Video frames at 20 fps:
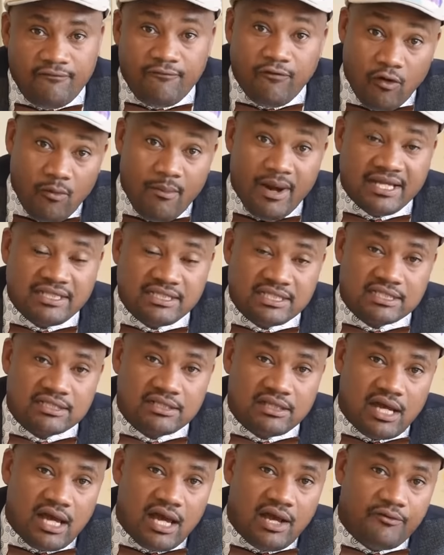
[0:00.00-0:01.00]
4 months.
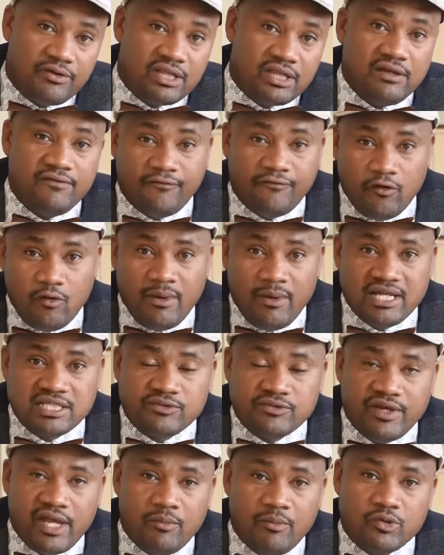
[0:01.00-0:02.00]
Within 4 months,
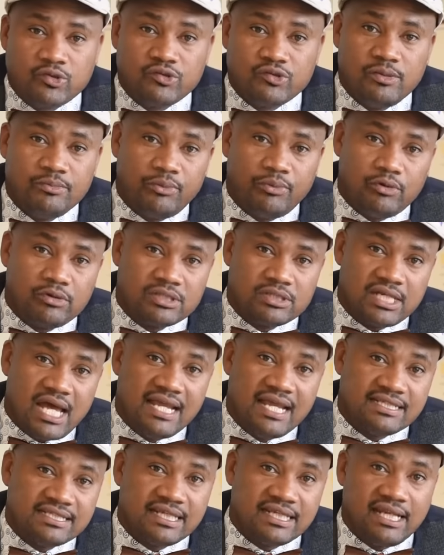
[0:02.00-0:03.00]
we are able to import
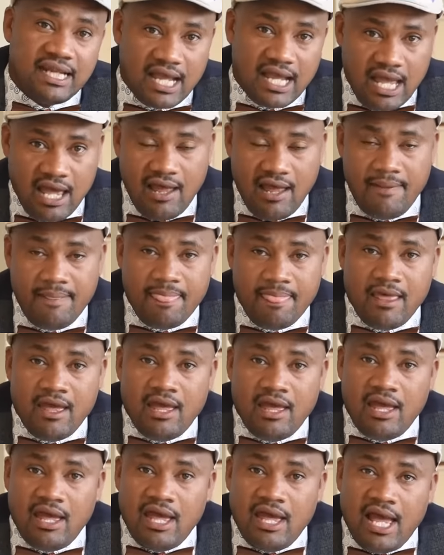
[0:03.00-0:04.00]
and sell a car.
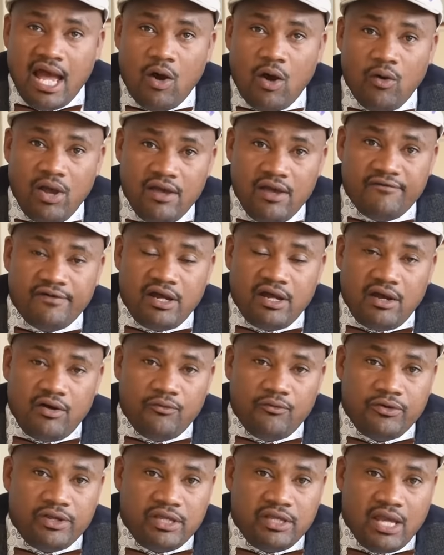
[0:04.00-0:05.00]
However,
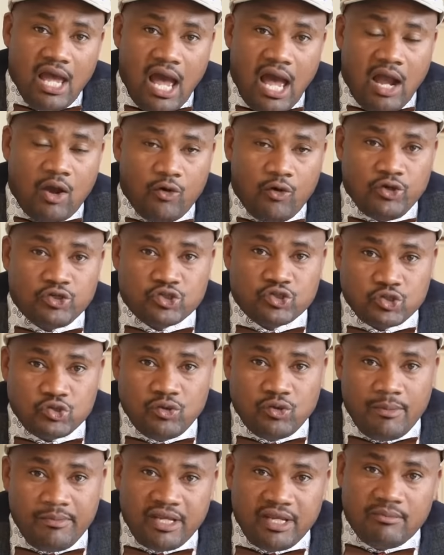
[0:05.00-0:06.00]
we are going to
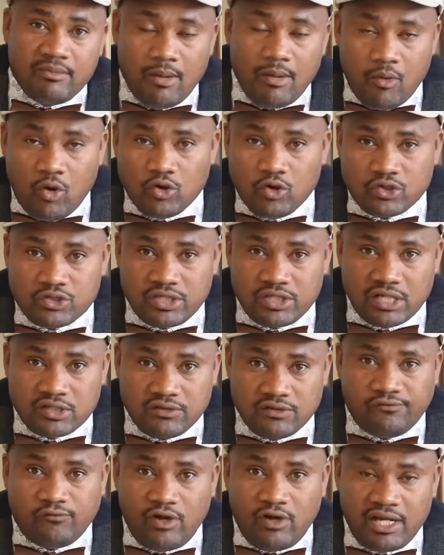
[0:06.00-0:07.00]
do a minimum
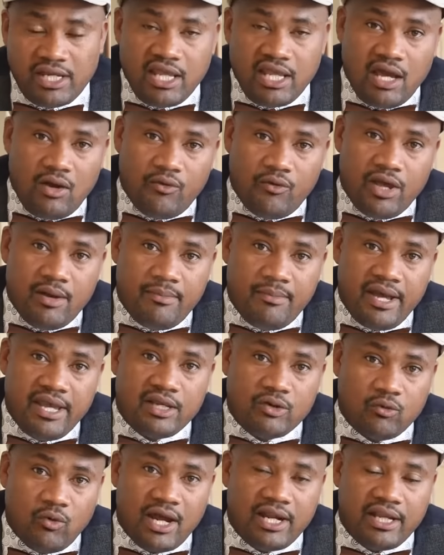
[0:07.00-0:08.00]
contract of 1 year, whereby
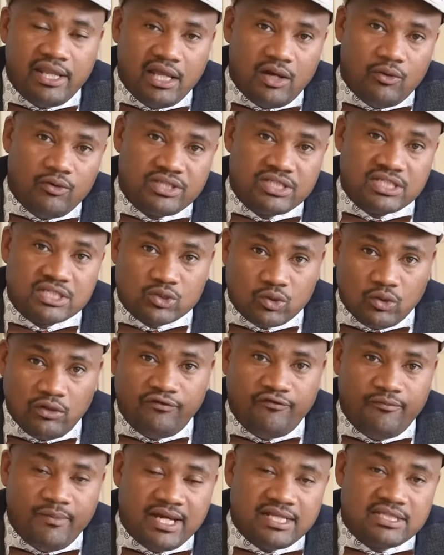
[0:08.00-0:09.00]
in 1 year, which is
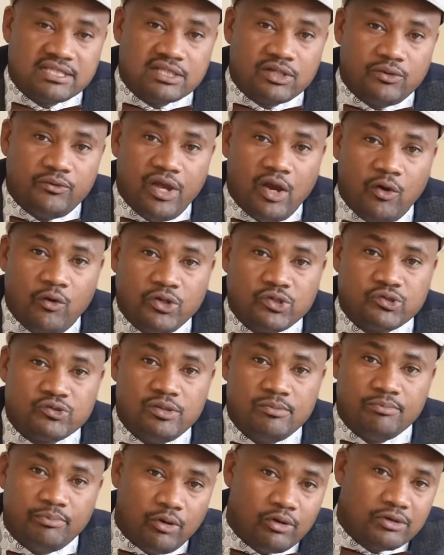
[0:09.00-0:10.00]
12 months, we are going to
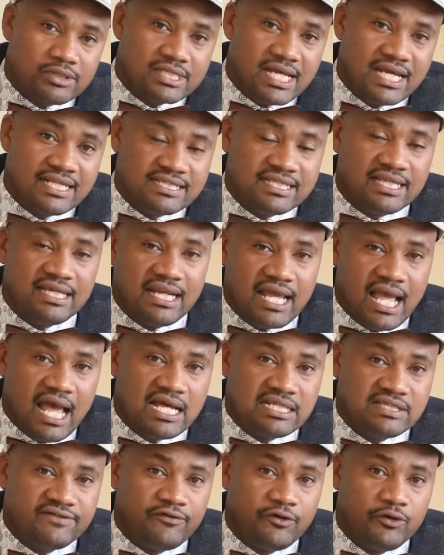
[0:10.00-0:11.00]
import and sell
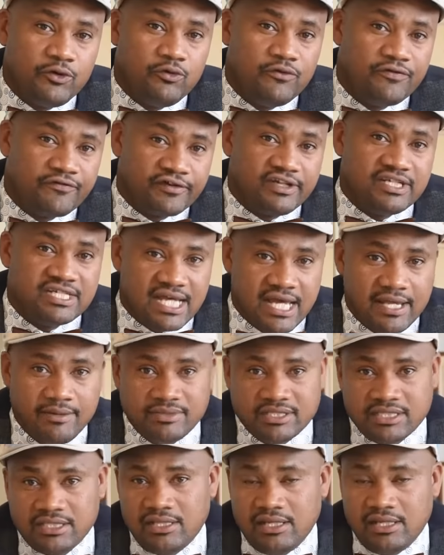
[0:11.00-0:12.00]
cars for you 3
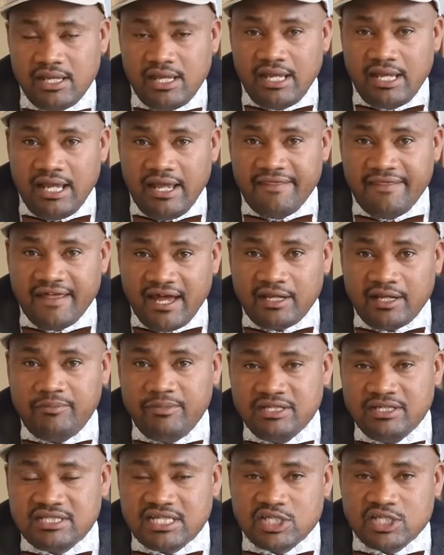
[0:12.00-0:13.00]
times. And that
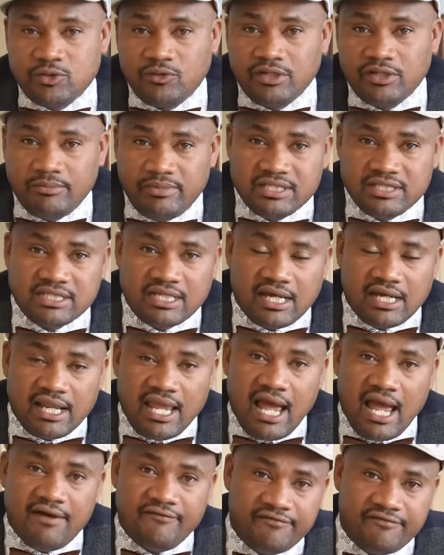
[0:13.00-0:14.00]
means that you will basically
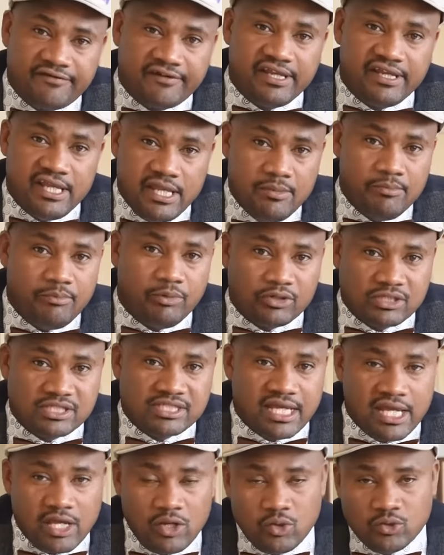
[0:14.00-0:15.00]
have 3 import
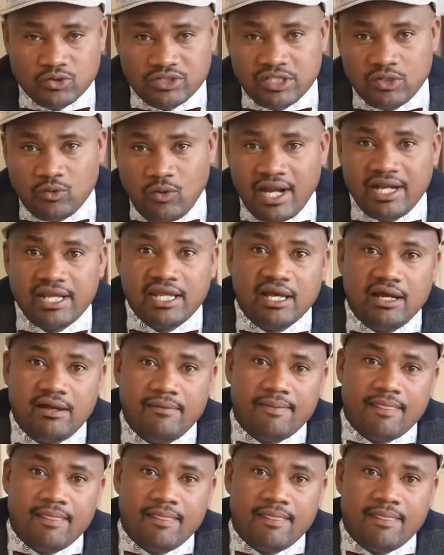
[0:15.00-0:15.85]
cycles in 1 year.